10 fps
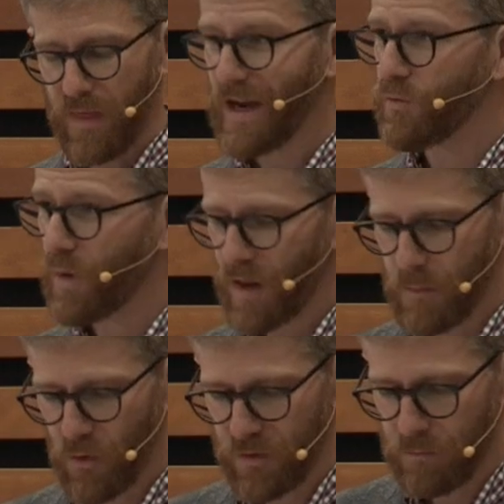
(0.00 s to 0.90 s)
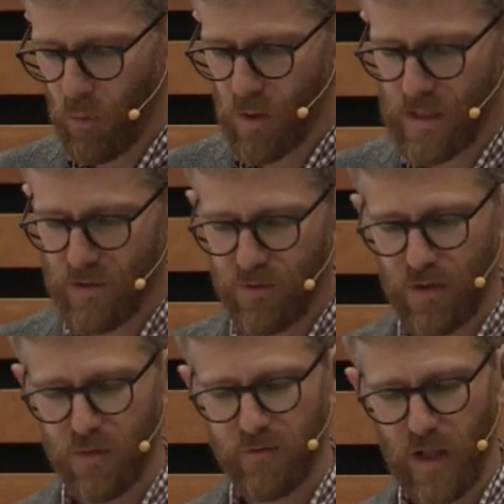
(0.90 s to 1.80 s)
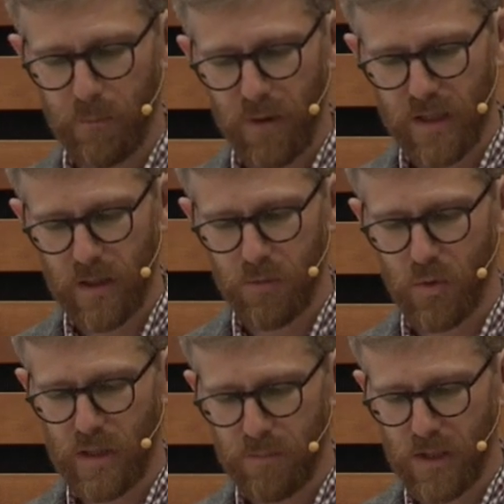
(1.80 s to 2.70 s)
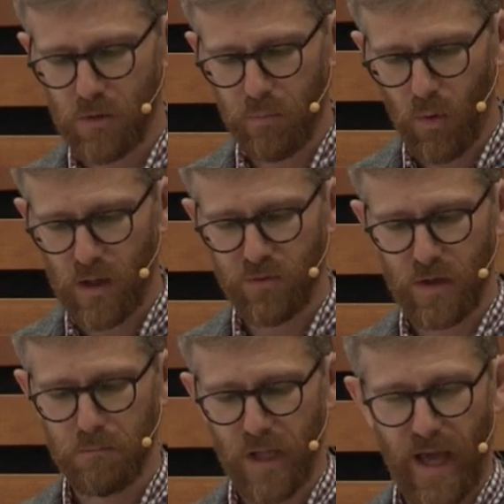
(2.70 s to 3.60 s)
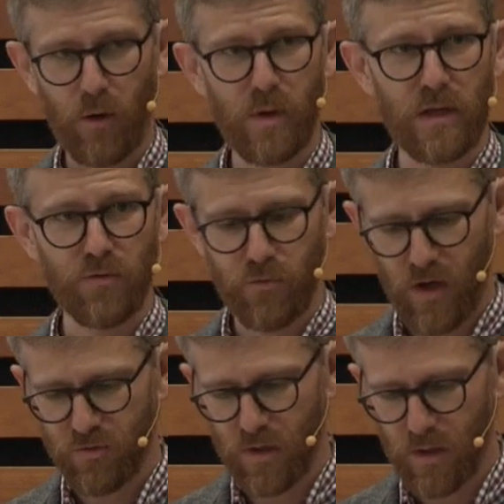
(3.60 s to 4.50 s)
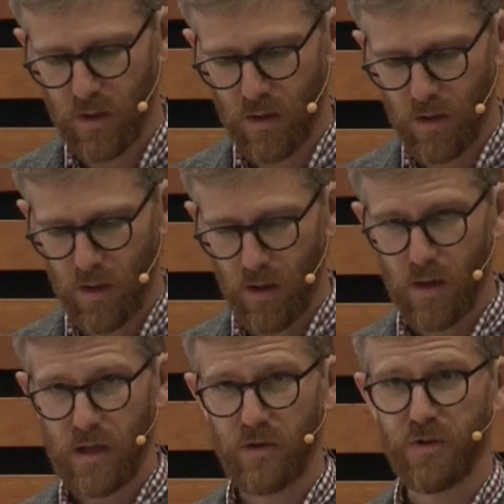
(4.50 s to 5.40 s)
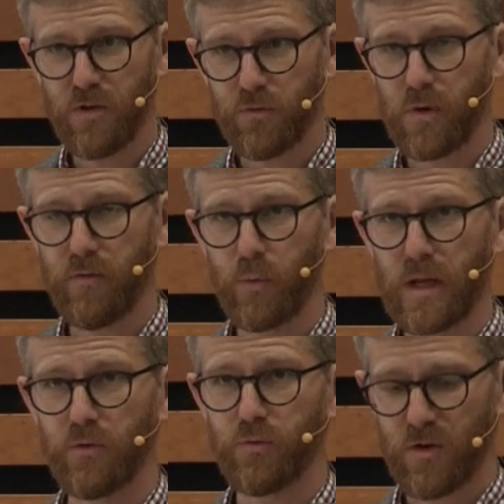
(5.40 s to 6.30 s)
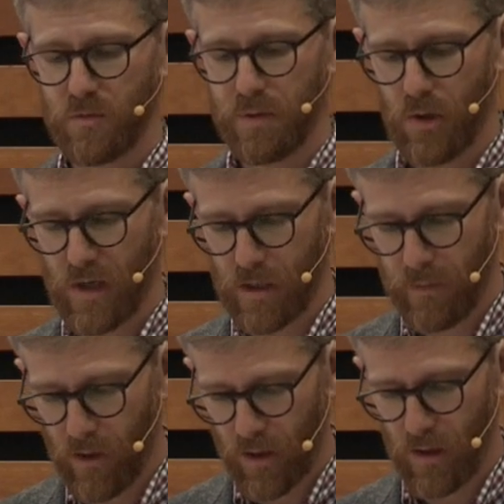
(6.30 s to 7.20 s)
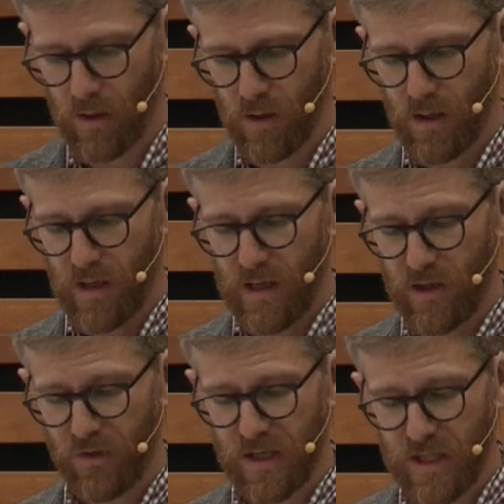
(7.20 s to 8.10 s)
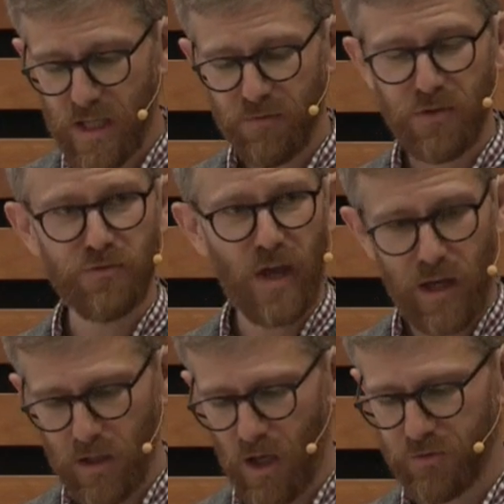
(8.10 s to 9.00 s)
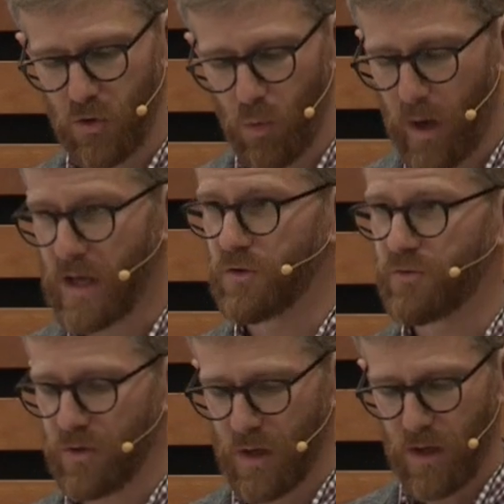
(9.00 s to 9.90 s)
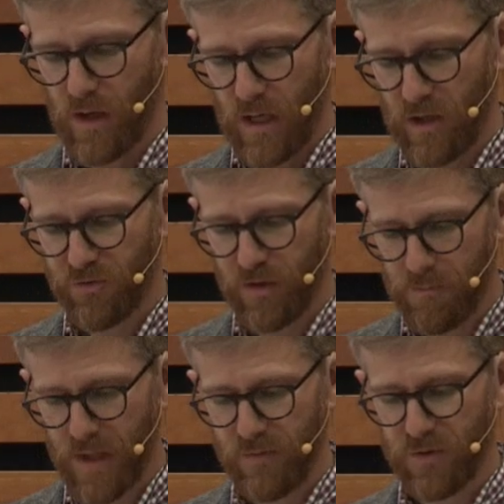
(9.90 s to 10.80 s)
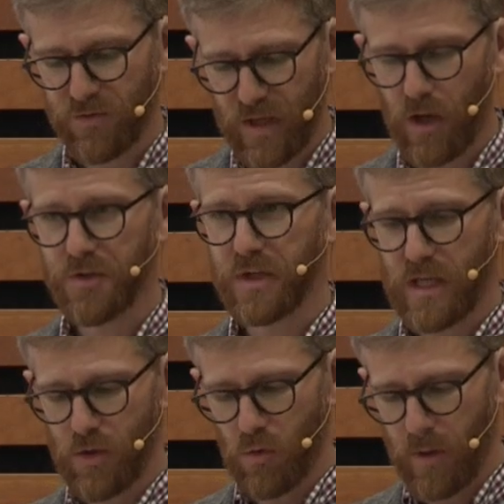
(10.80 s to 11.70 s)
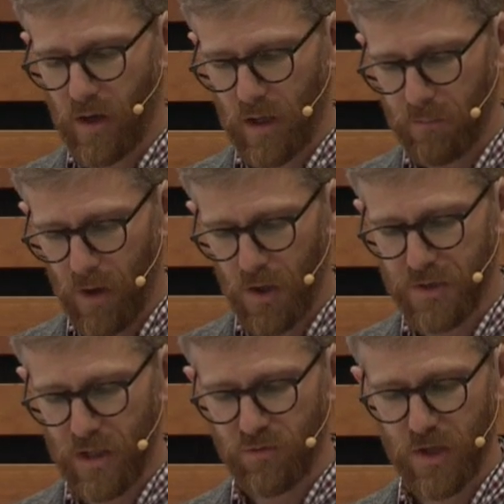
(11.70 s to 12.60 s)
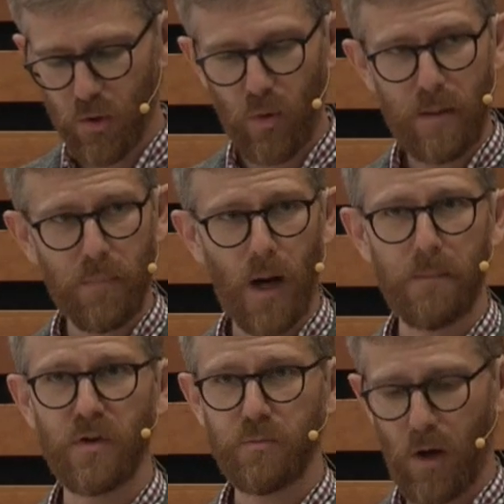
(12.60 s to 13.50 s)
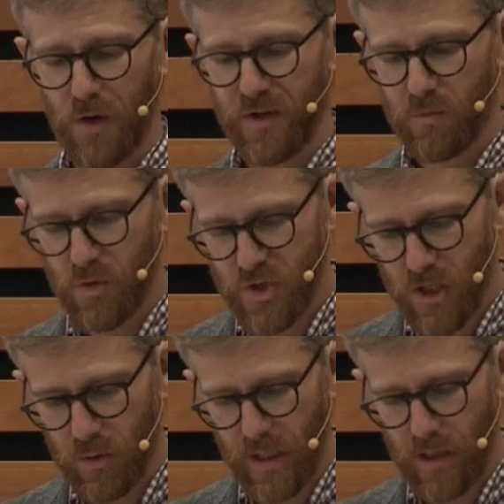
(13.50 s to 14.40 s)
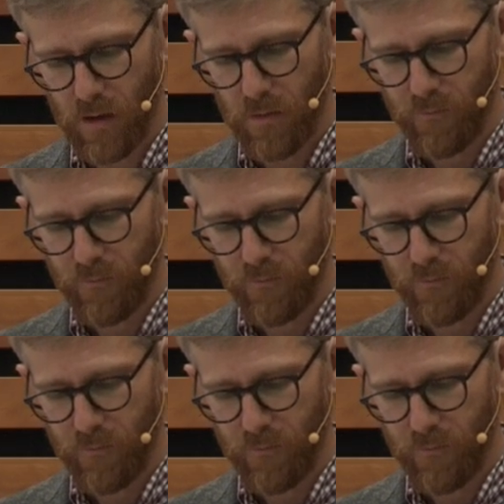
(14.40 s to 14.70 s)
That is one of the most important insights developed by W.E.B. Du Bois in Black Reconstruction, his history of the Reconstruction period in America. His idea of the psychological wage is something of a skeleton key to American politics and to right populist politics more generally.